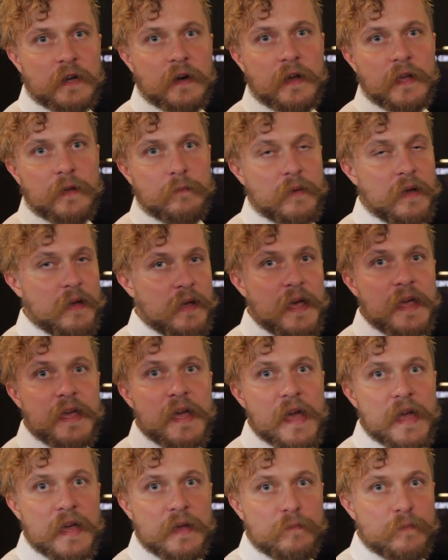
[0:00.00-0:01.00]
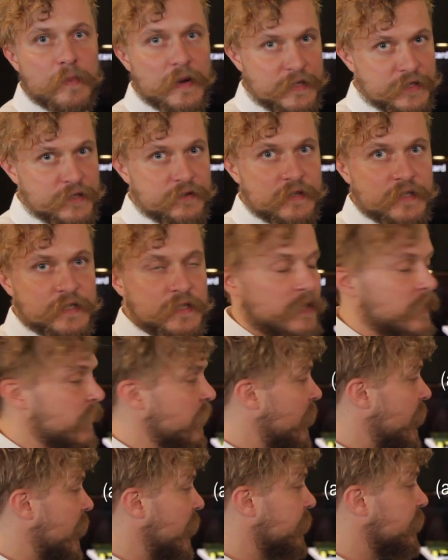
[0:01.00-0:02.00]
AA batteries,
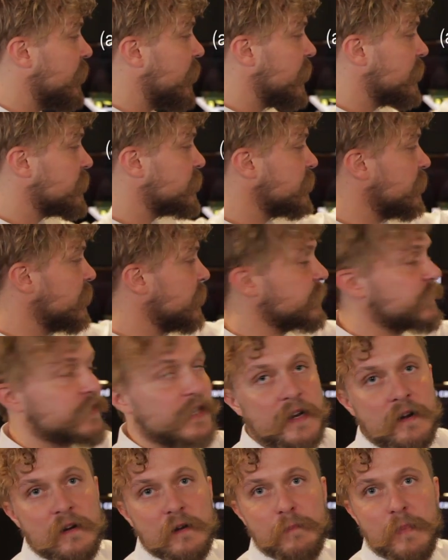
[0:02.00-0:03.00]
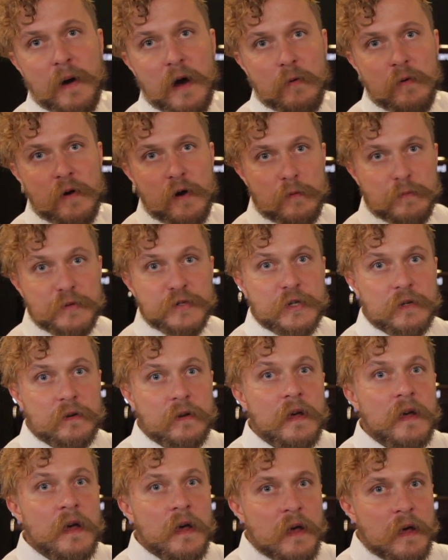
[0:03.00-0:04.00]
and has external power option.
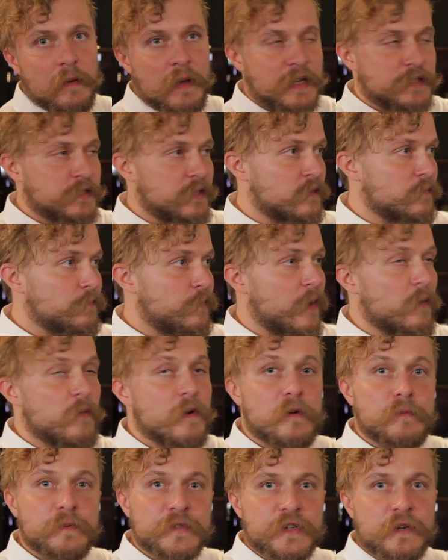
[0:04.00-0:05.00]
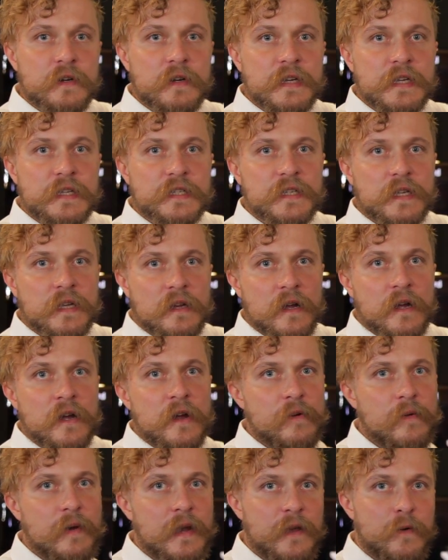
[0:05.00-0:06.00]
External power option is a
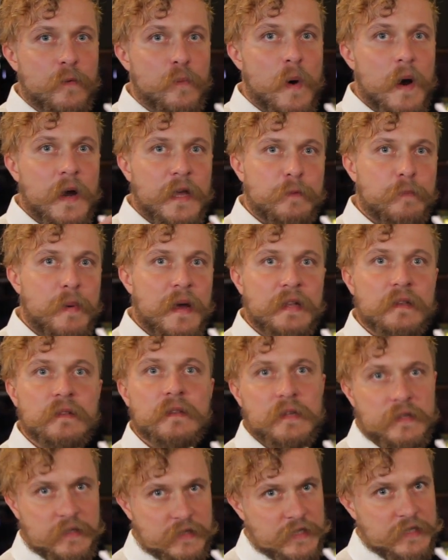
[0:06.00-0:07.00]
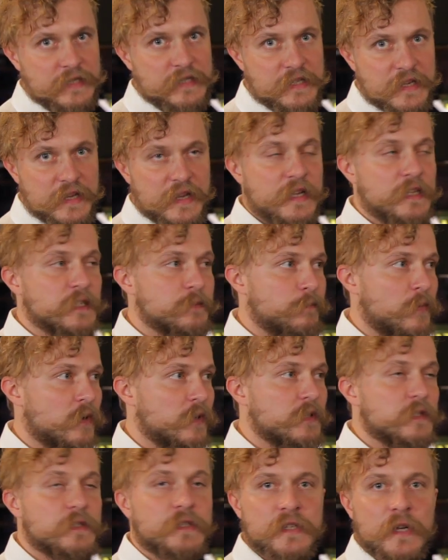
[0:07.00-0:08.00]
really wideband DC
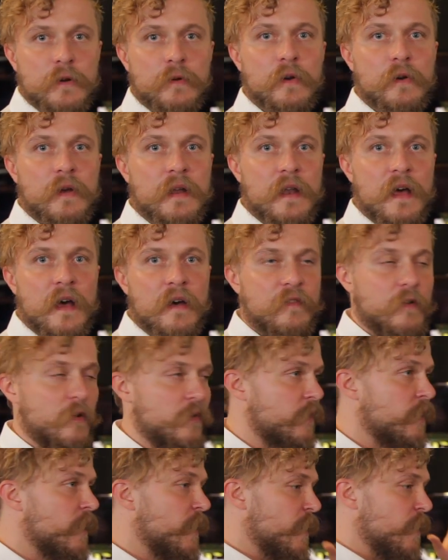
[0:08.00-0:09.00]
input, so you can have your